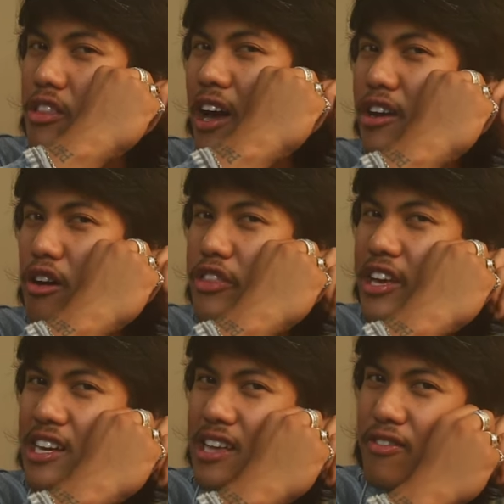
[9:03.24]
on that note, do
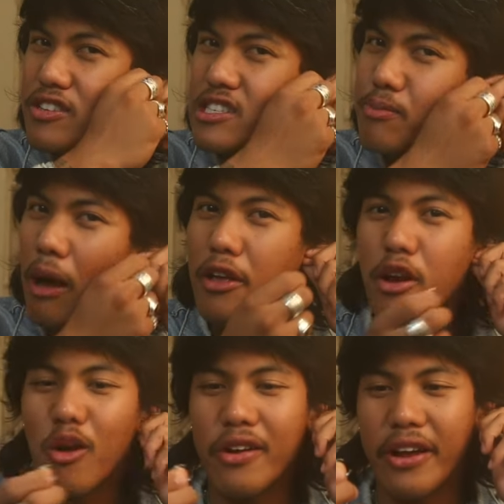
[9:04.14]
you guys ever smell
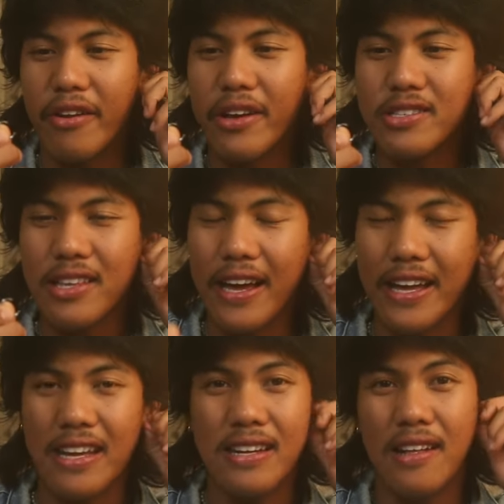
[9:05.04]
your own earrings?
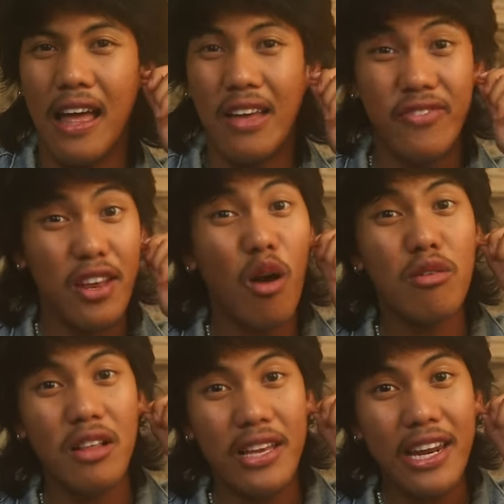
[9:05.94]
Like if you don't
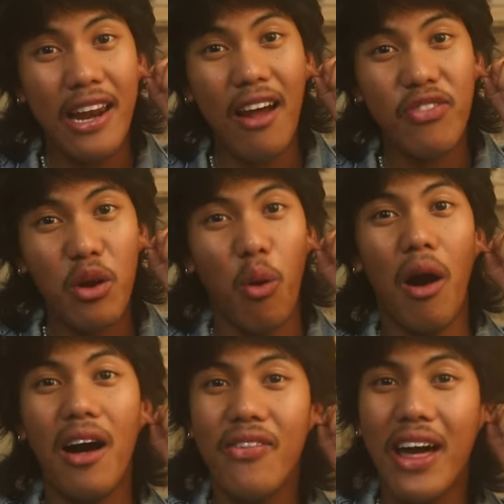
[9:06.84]
clean it after a
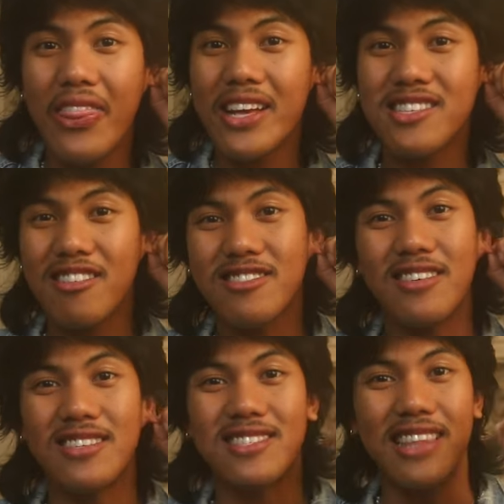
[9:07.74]
while, that thing starts
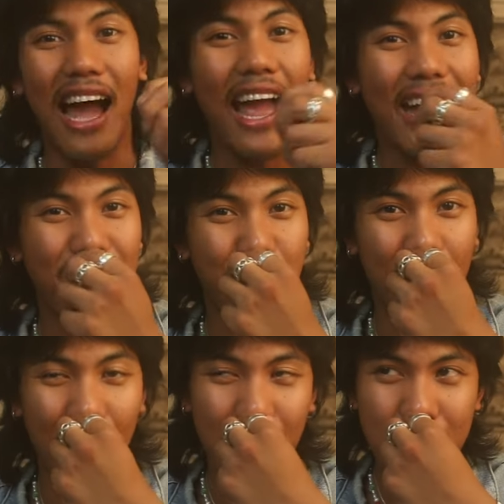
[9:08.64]
to stink,
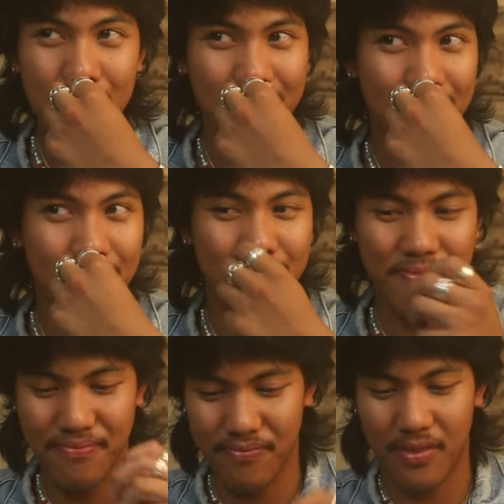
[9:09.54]
bro.
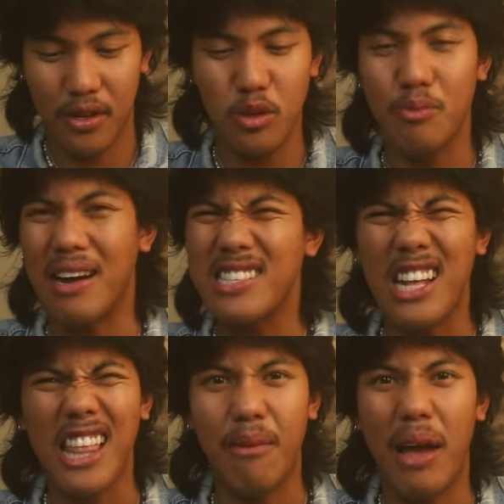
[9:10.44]
Ooh, mine's
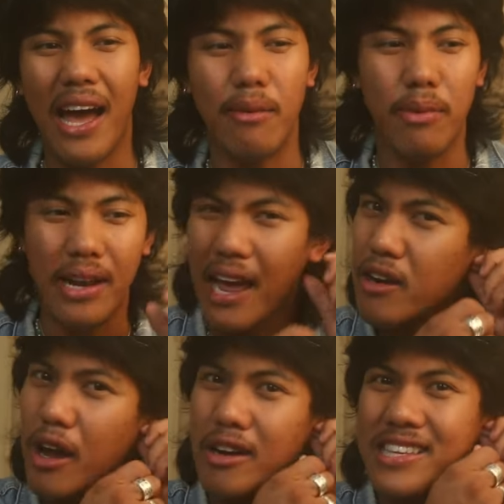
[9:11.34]
not that bad, but I
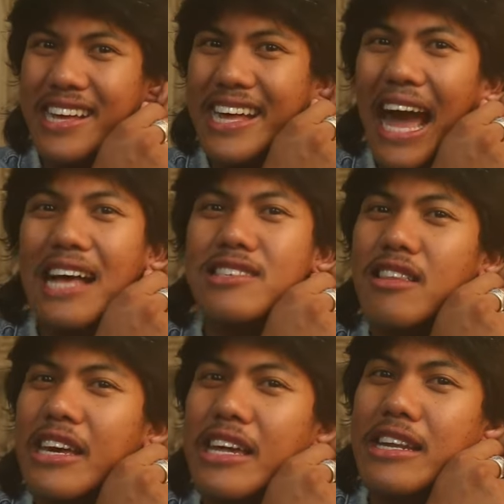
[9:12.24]
don't know. It's like
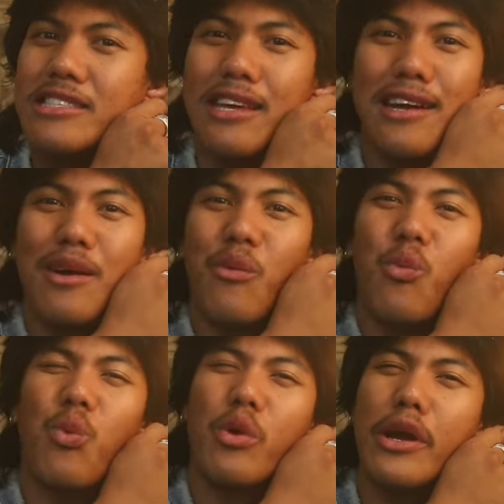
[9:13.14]
gasoline. It's like a
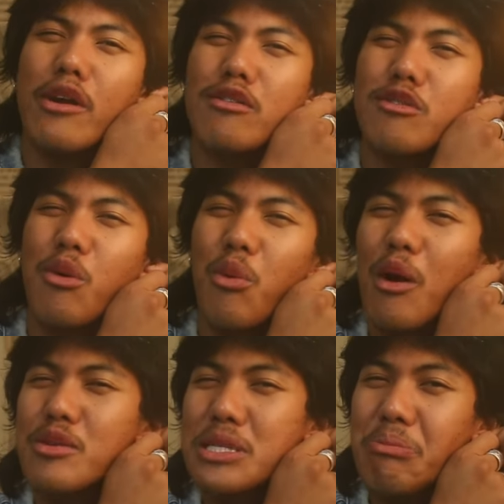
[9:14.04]
weird,
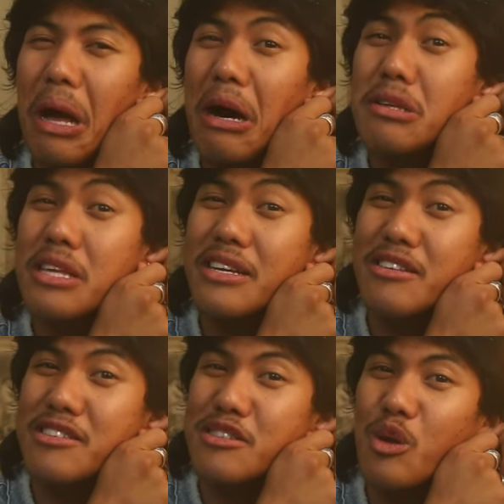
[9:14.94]
gross smell that
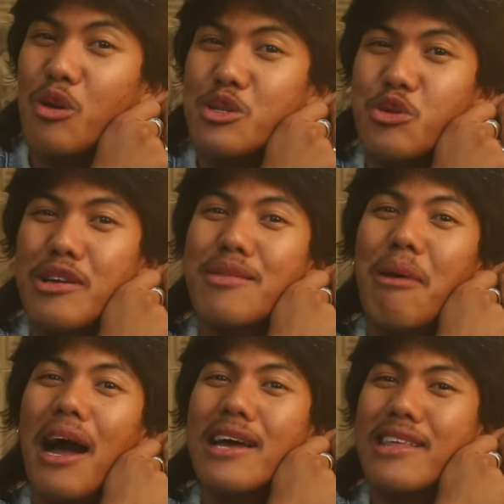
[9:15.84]
you're just so intrigued
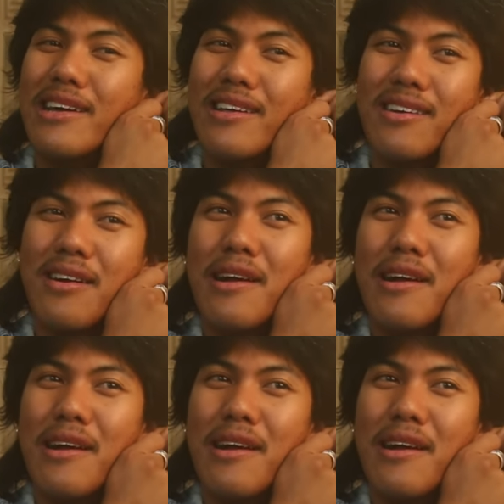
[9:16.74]
by that